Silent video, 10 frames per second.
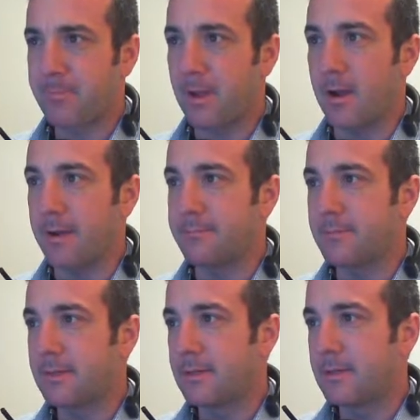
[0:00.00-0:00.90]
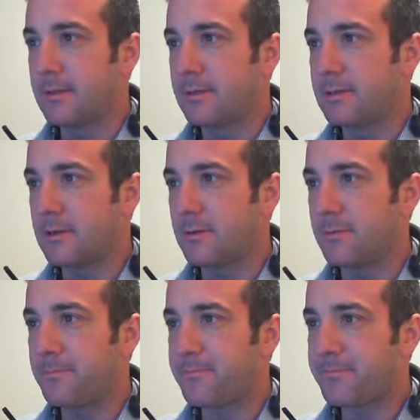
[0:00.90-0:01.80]
All right, so
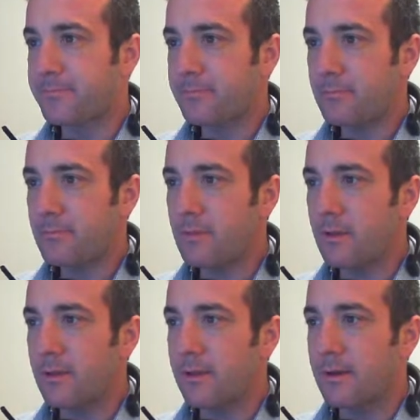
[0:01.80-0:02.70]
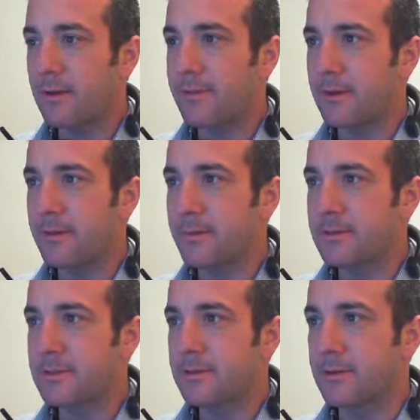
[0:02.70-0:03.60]
I cut off at the numbers,
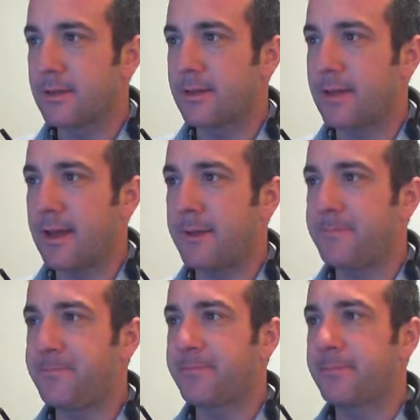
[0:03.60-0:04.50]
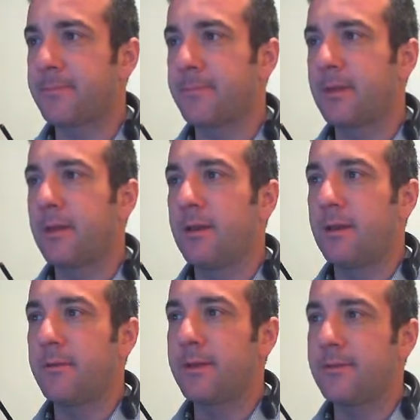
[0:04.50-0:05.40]
we're going to hit that,
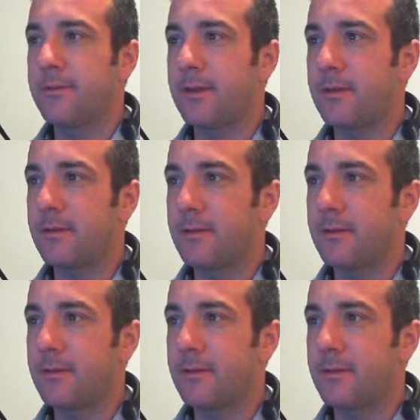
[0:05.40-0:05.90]
and we can see,